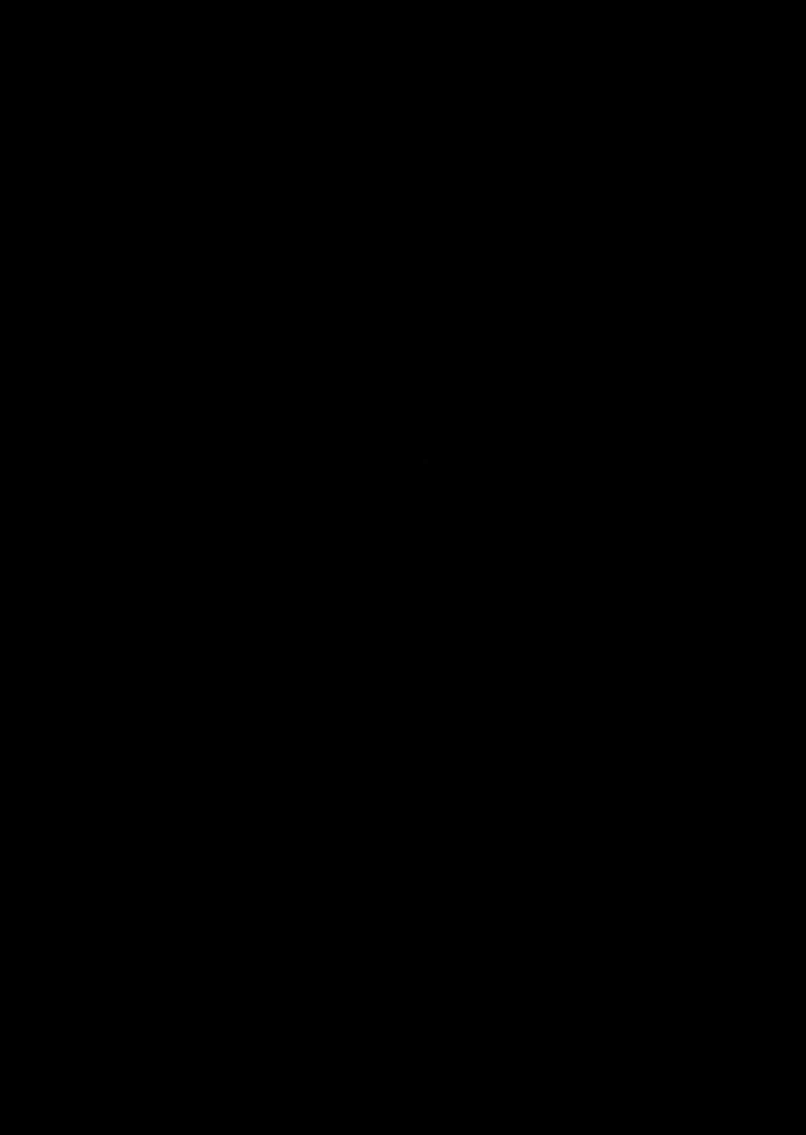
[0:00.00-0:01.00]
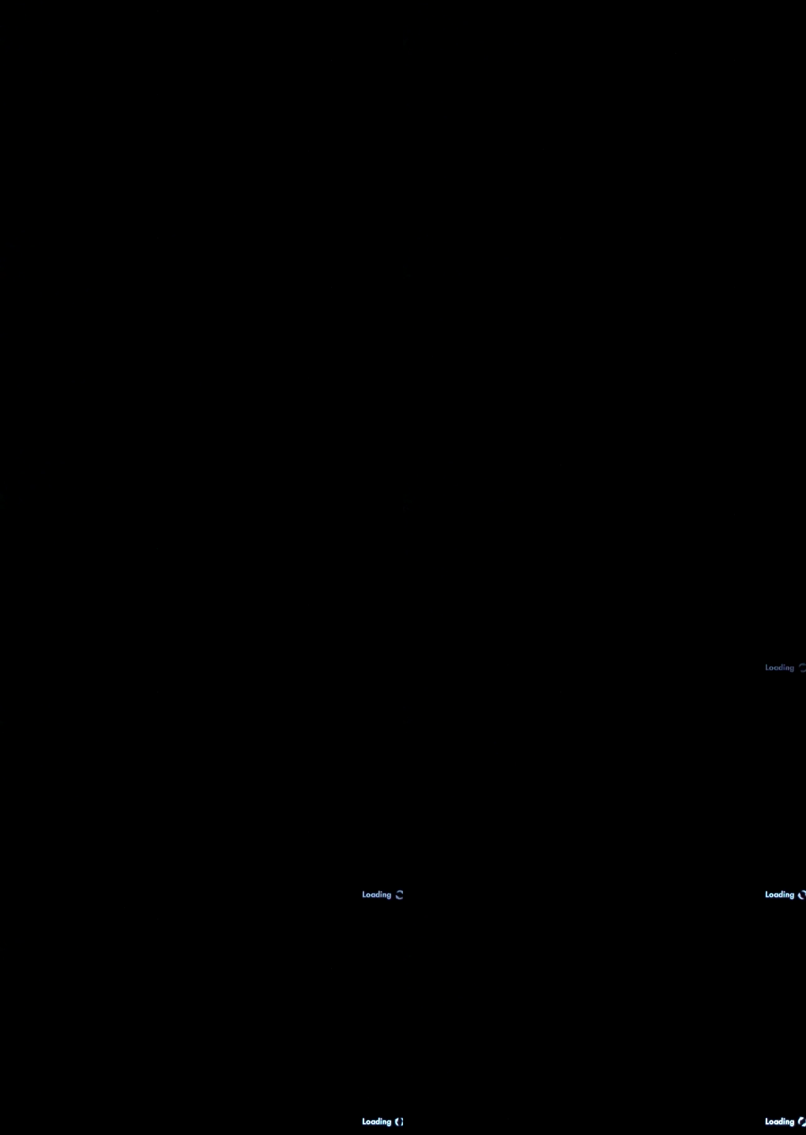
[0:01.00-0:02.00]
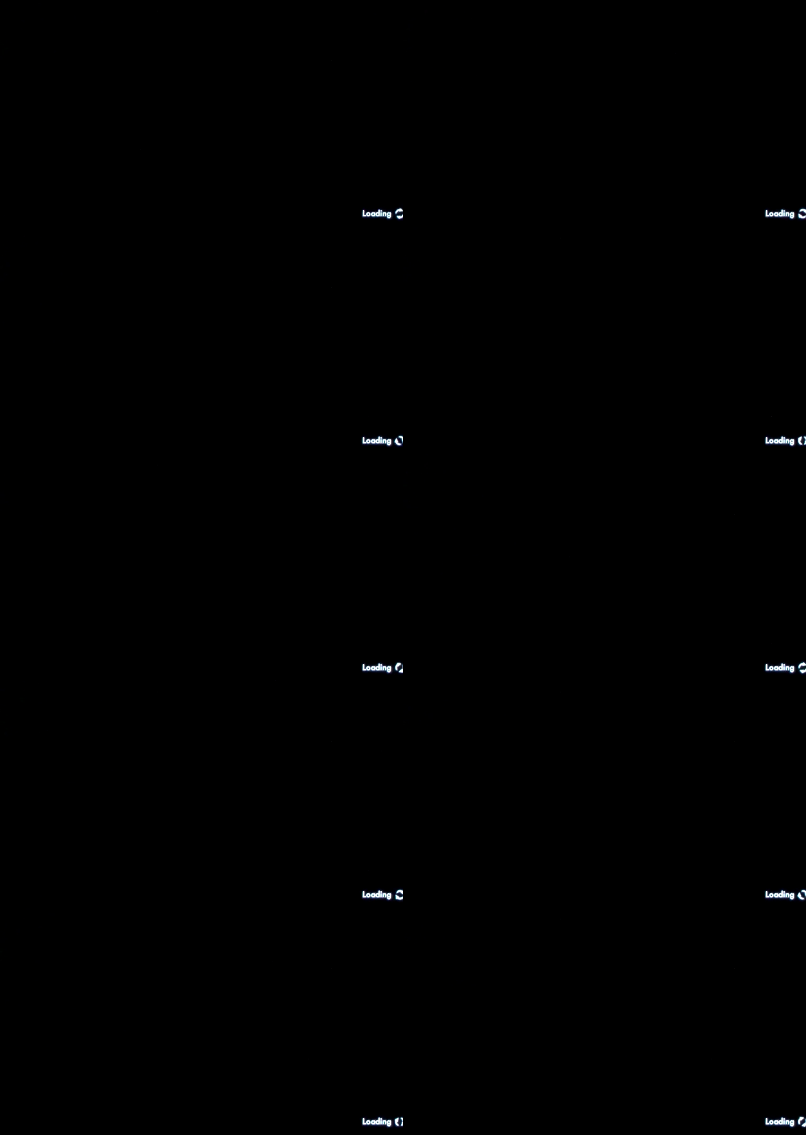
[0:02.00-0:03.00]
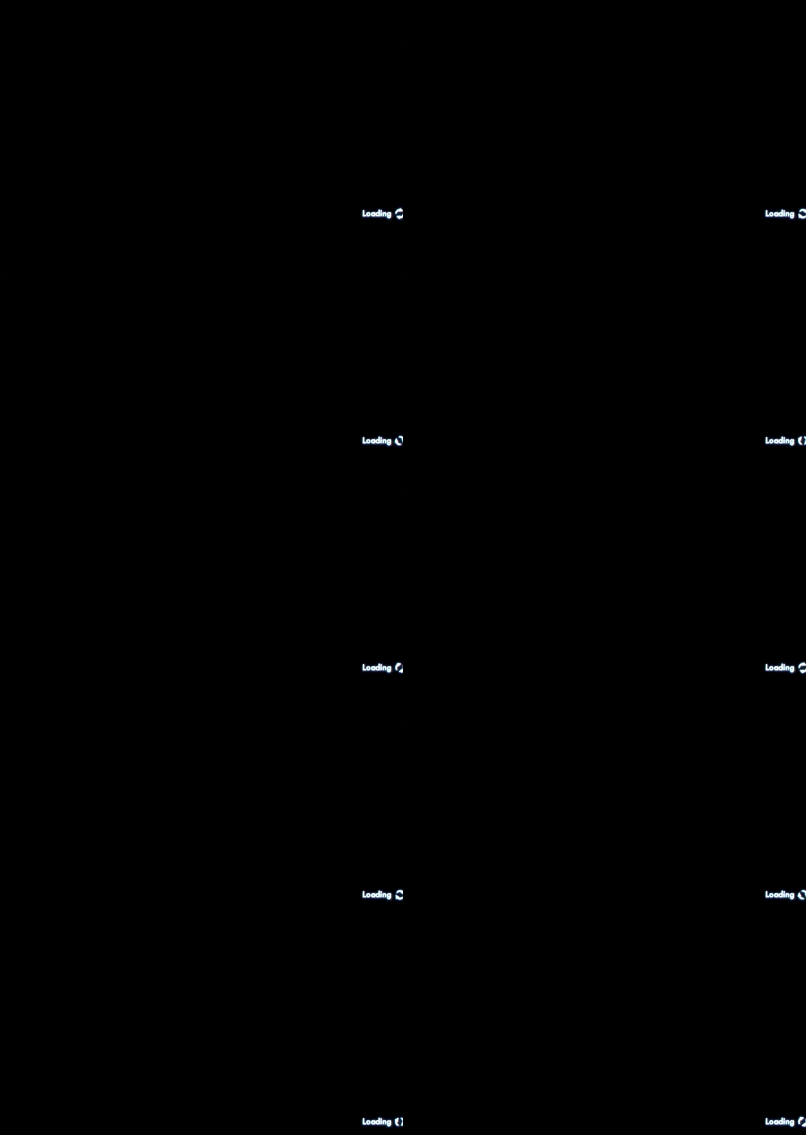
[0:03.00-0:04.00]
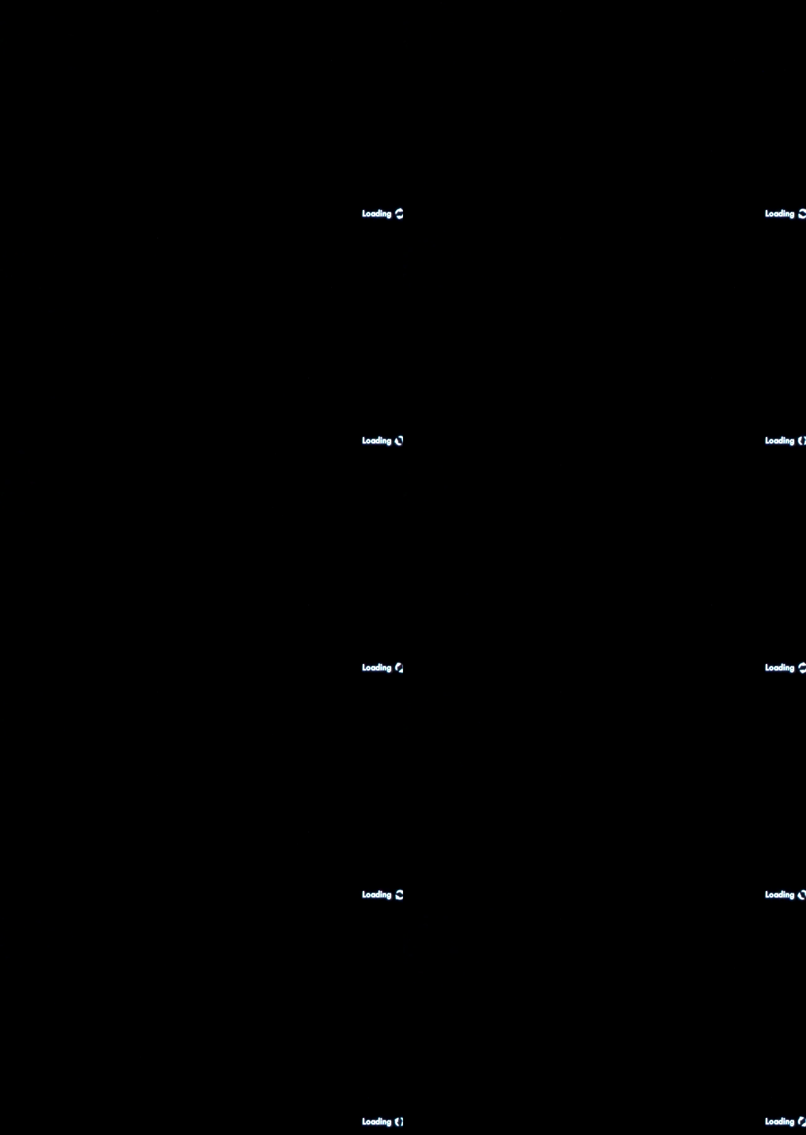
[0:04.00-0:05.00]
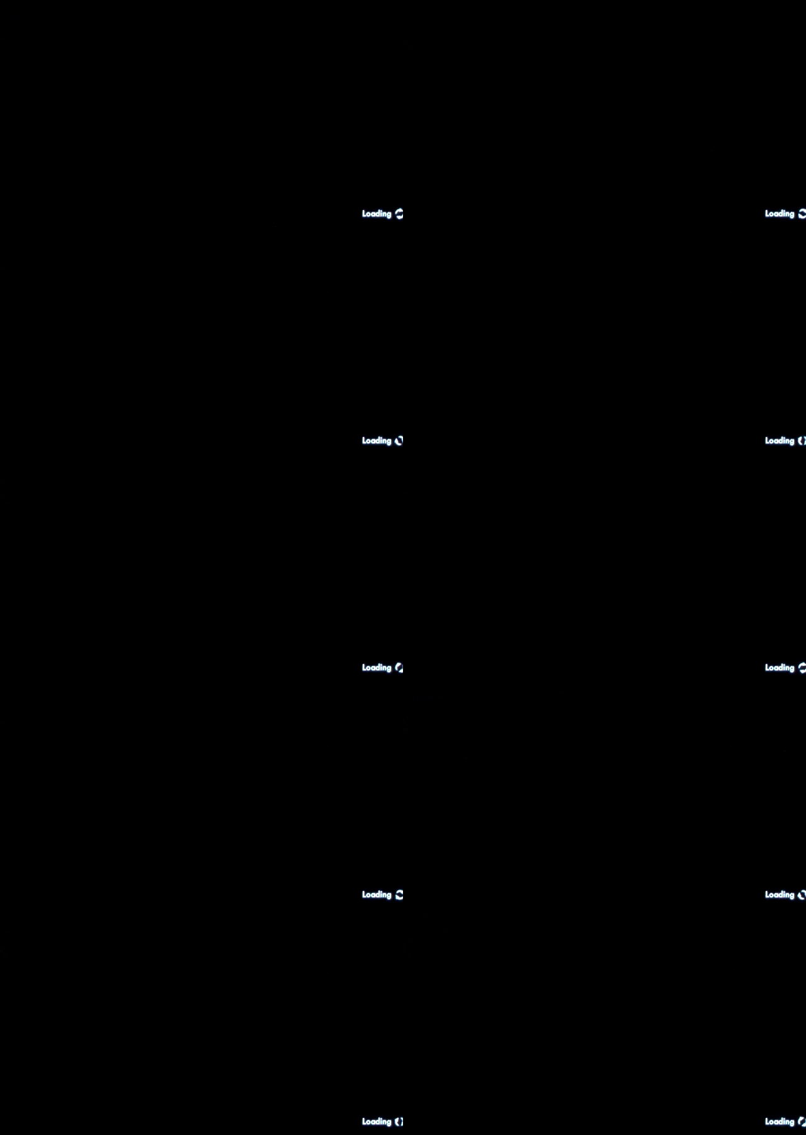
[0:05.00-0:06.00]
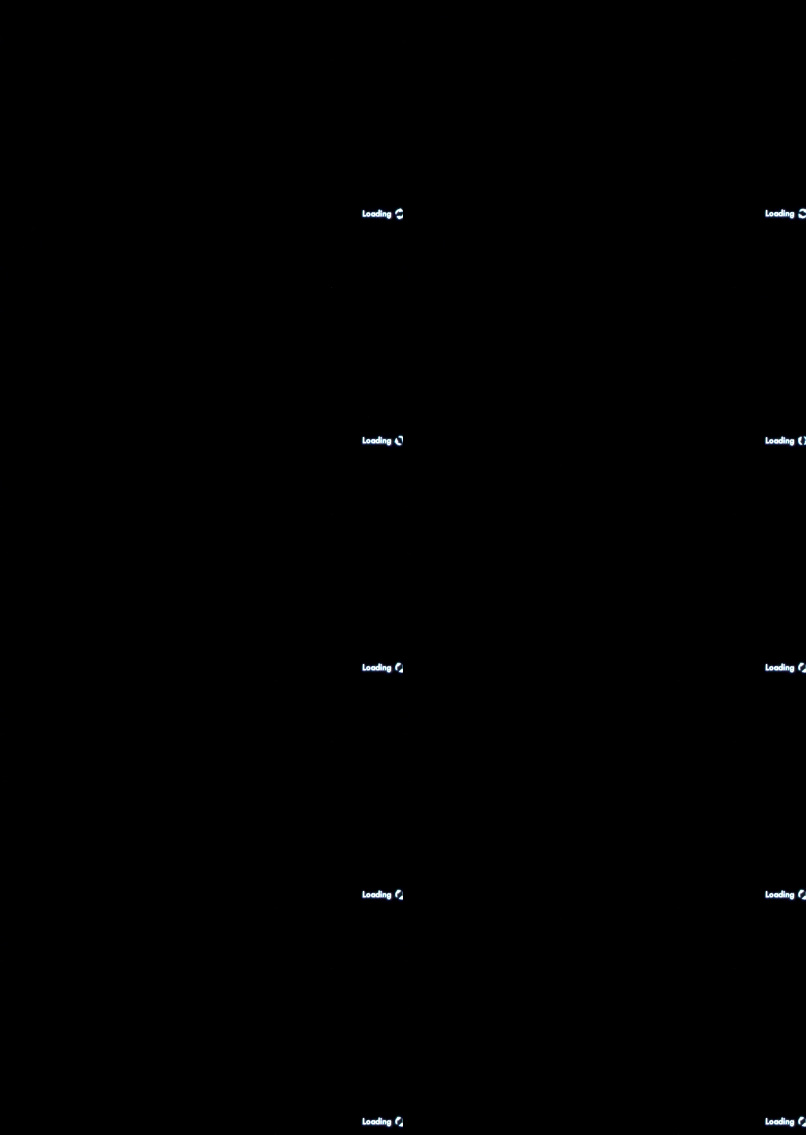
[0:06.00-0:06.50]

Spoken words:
Nobody's mouth can be seen.